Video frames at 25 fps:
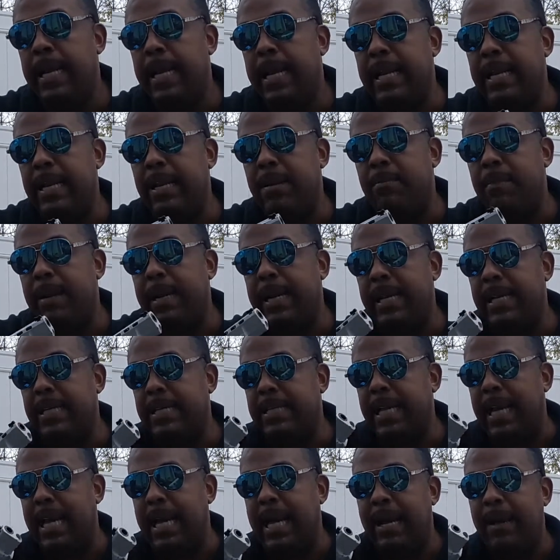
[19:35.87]
in the
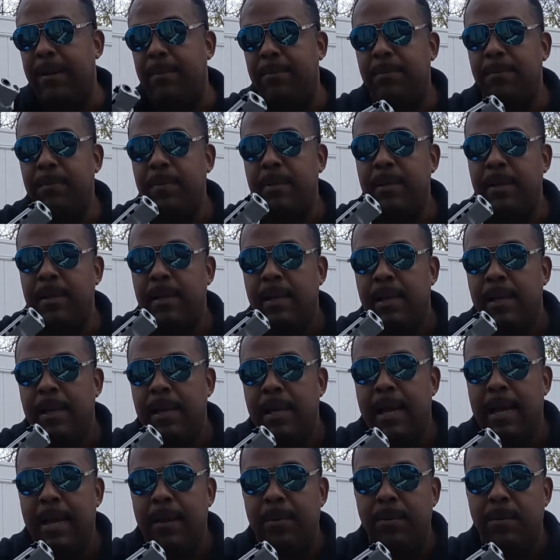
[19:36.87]
meantime,
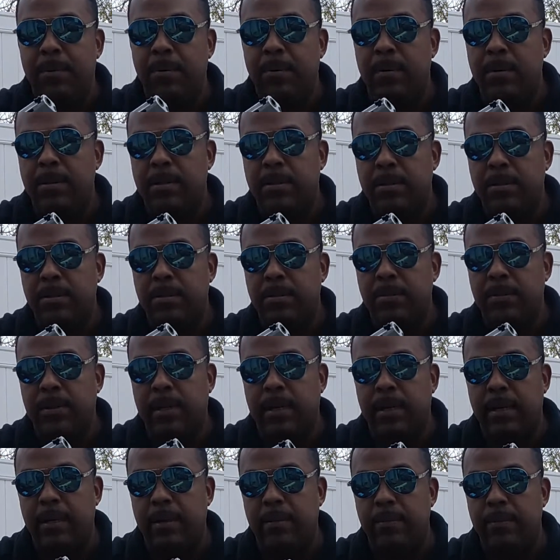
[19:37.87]
I'm going to
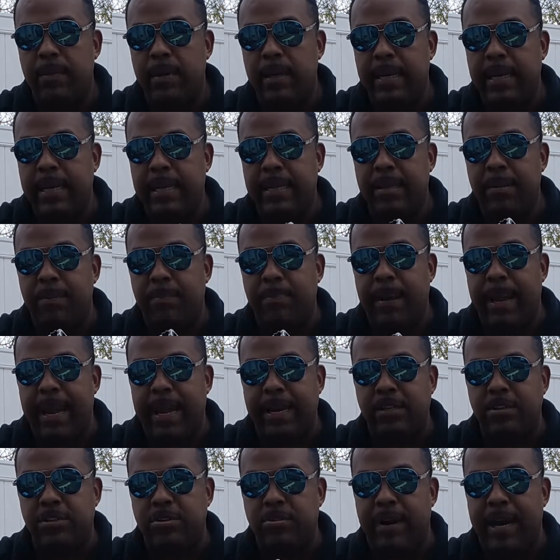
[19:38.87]
get the
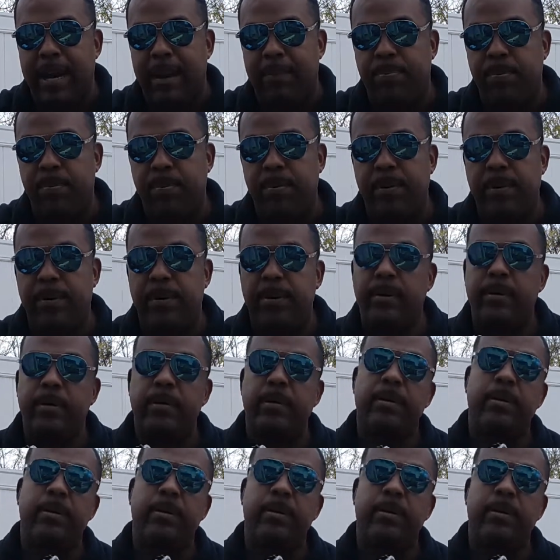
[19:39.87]
back strap on her,